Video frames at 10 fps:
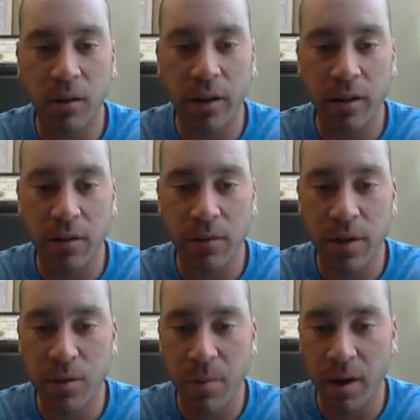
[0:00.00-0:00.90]
Click the
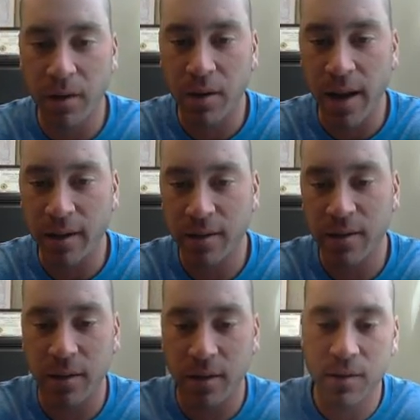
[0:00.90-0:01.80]
Finish button to
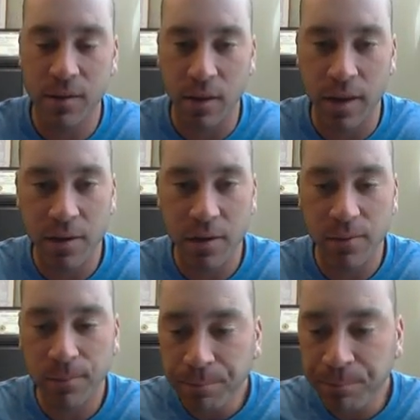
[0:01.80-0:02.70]
exit the installation.